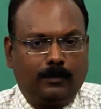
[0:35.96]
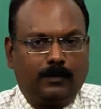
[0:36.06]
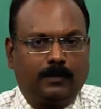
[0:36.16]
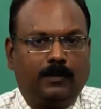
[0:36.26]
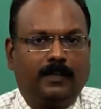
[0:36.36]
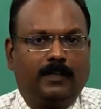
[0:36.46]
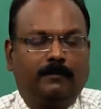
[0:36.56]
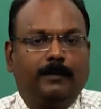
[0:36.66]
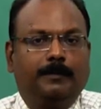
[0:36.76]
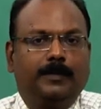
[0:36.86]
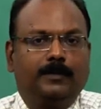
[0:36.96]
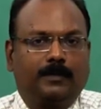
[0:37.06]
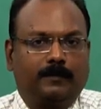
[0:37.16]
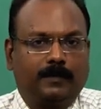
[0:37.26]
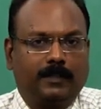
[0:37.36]
course on developing
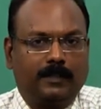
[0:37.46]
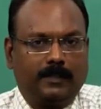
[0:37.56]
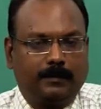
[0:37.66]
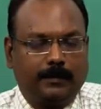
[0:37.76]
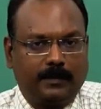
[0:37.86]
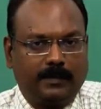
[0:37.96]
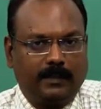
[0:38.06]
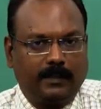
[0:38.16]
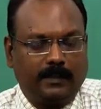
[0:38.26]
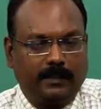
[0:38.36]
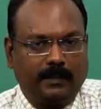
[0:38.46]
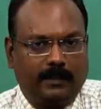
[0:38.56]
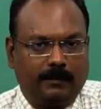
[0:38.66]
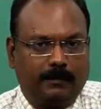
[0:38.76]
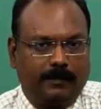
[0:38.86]
soft skills and personality. I